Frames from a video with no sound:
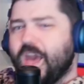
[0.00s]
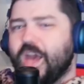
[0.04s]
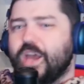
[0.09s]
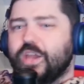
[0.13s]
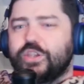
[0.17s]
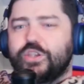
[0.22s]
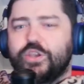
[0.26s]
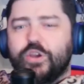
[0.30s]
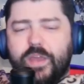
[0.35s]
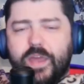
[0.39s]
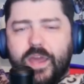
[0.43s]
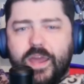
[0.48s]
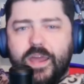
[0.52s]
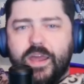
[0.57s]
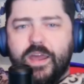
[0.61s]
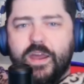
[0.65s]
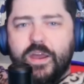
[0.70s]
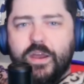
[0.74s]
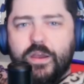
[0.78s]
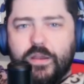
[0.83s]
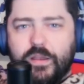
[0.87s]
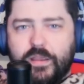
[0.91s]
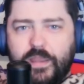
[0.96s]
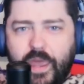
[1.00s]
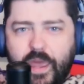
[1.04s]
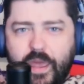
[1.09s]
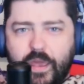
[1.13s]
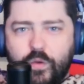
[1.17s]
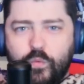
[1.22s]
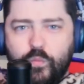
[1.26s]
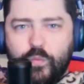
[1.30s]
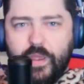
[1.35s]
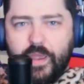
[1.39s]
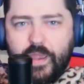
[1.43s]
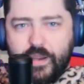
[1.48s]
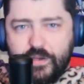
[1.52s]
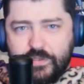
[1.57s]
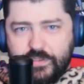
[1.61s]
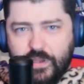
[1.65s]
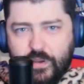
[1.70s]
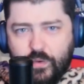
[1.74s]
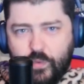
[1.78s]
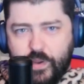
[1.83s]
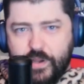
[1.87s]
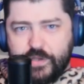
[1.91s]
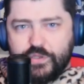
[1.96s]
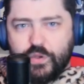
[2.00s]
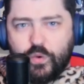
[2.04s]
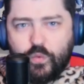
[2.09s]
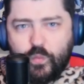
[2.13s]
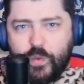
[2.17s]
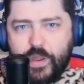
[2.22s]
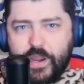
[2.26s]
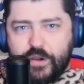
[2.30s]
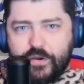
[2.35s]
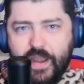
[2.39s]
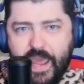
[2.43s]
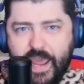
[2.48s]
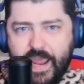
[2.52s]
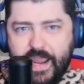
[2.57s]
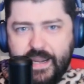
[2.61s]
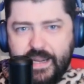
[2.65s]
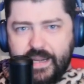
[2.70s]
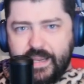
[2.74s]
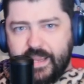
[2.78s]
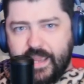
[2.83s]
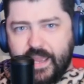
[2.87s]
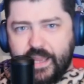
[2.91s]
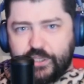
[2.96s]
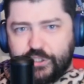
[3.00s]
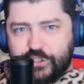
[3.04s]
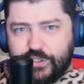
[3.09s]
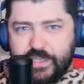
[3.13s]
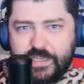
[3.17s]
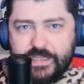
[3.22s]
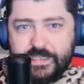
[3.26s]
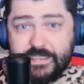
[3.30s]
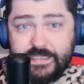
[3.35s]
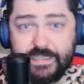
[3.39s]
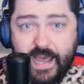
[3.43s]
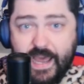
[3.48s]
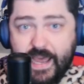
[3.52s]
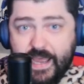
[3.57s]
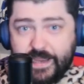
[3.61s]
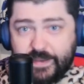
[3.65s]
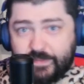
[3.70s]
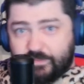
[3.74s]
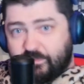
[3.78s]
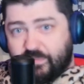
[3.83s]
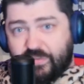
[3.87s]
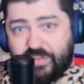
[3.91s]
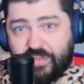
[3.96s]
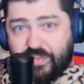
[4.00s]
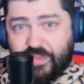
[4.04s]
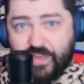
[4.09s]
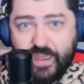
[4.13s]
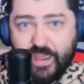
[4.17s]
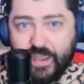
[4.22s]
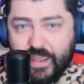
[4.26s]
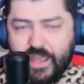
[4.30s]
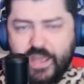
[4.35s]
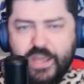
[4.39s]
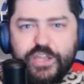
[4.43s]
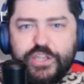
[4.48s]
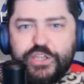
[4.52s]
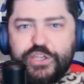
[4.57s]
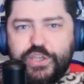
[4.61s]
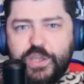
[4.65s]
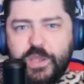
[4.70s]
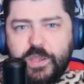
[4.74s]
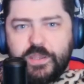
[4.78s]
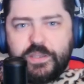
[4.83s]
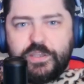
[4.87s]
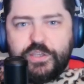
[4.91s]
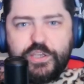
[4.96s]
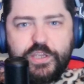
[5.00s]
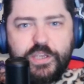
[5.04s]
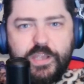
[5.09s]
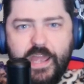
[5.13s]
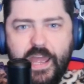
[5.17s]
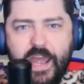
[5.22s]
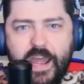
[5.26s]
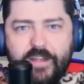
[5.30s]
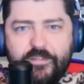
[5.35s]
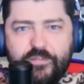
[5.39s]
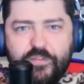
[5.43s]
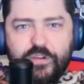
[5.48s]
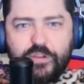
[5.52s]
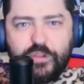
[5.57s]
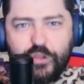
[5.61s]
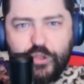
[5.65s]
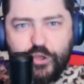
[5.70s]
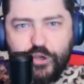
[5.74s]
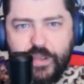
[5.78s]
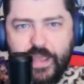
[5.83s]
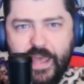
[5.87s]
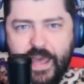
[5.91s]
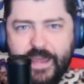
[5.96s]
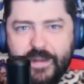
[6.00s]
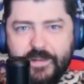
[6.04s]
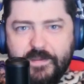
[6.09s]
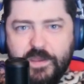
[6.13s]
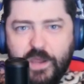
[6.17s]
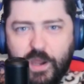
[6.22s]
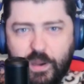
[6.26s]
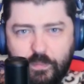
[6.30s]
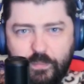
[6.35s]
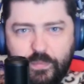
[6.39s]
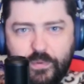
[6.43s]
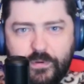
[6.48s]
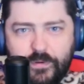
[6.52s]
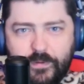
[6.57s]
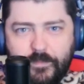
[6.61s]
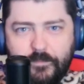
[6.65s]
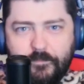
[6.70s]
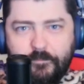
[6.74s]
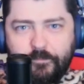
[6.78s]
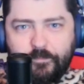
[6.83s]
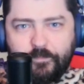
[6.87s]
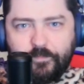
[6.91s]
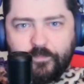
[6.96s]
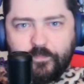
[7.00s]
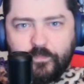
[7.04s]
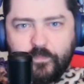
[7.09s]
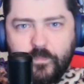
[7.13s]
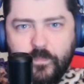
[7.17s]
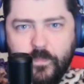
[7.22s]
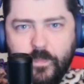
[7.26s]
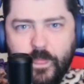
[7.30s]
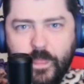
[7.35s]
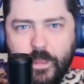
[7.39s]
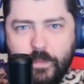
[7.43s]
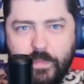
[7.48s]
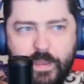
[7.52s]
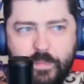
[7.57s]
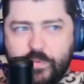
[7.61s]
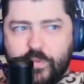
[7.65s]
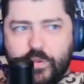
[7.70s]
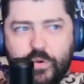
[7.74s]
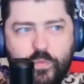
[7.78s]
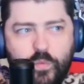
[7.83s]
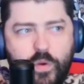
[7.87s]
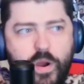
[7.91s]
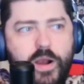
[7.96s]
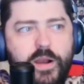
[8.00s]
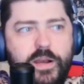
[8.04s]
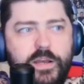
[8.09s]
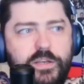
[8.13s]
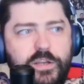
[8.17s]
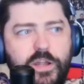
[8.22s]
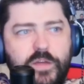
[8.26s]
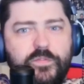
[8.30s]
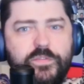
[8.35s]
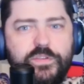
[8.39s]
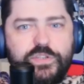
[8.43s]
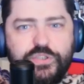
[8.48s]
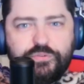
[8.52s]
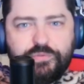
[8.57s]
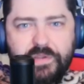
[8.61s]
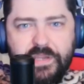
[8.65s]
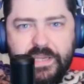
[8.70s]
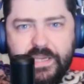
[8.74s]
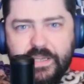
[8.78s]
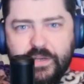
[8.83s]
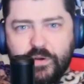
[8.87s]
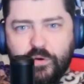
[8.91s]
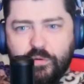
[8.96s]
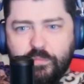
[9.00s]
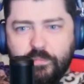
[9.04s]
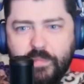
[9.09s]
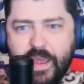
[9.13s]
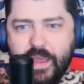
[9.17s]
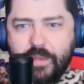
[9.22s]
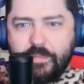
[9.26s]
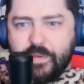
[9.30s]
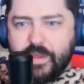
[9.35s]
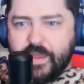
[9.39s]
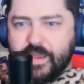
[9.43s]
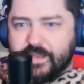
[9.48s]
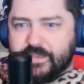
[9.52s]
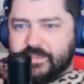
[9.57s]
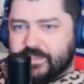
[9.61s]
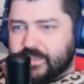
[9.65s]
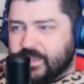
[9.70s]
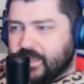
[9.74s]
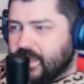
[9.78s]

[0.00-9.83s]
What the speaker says: Okay. Okay, here's a weird ADHD side thing. Do you ever look at a couple? Maybe they're walking on the street, or maybe it's